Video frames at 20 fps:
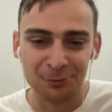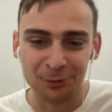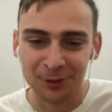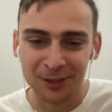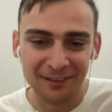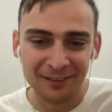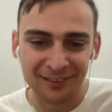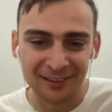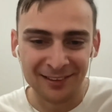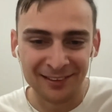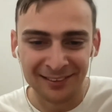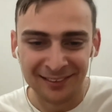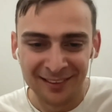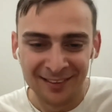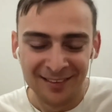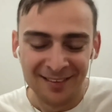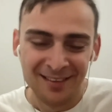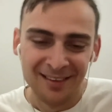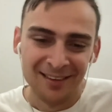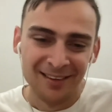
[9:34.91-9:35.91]
whatever.
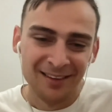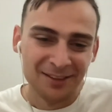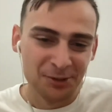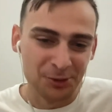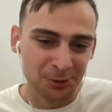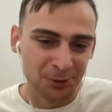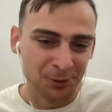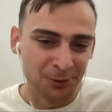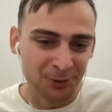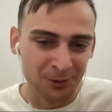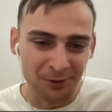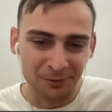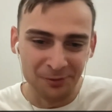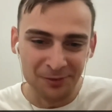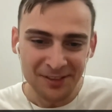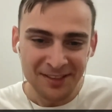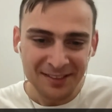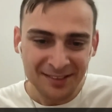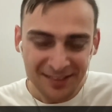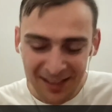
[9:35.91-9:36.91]
So
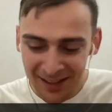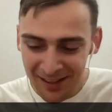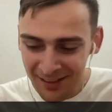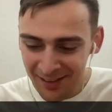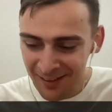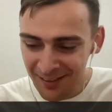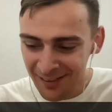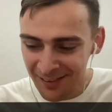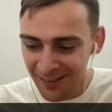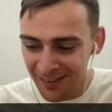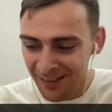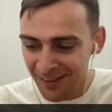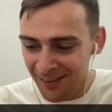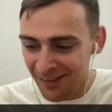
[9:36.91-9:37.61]
this is a